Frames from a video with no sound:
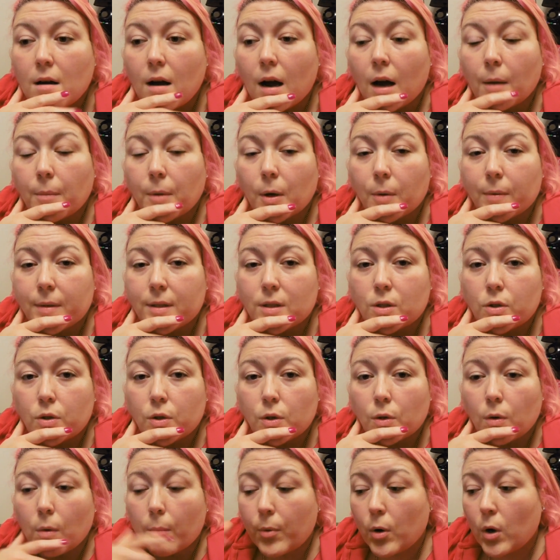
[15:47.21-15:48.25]
I'm going
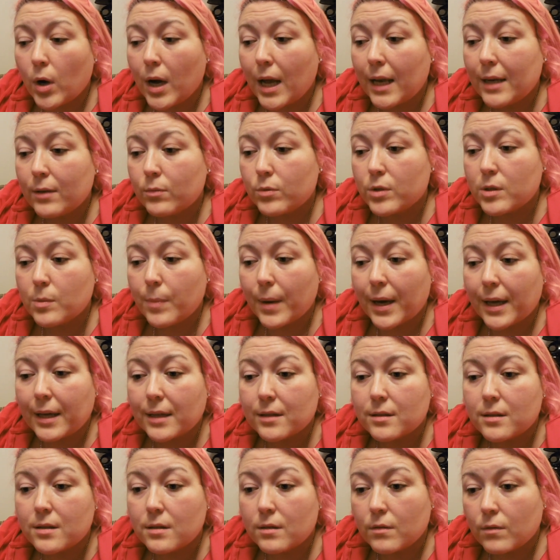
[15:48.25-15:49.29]
to put a little
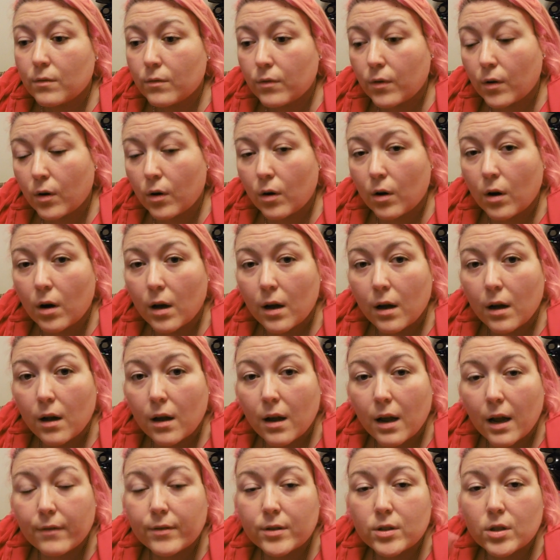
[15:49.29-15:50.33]
space for
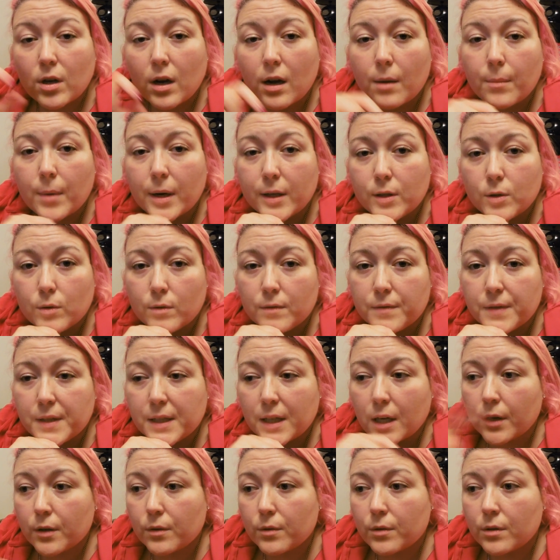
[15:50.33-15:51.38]
every time I do a
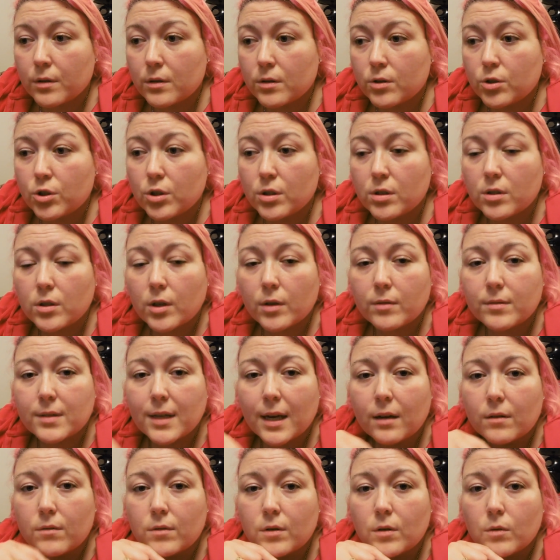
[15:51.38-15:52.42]
video, just note
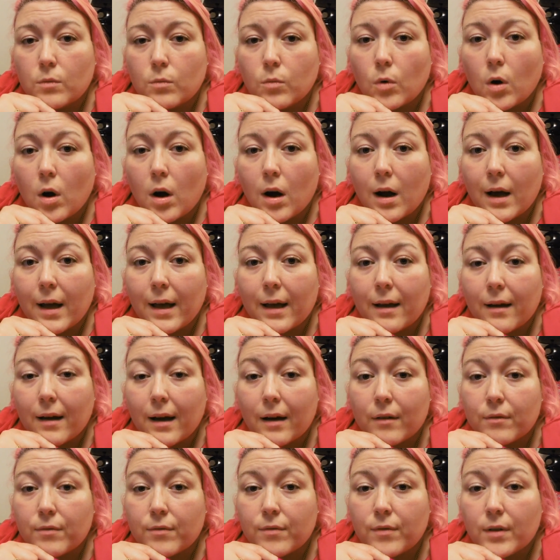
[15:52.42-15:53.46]
down what I
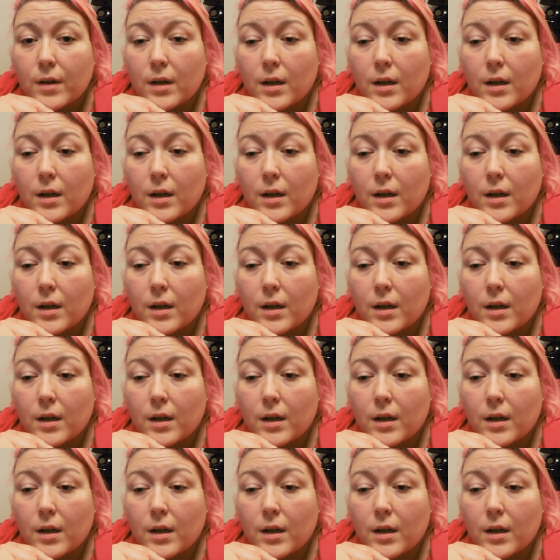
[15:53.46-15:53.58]
have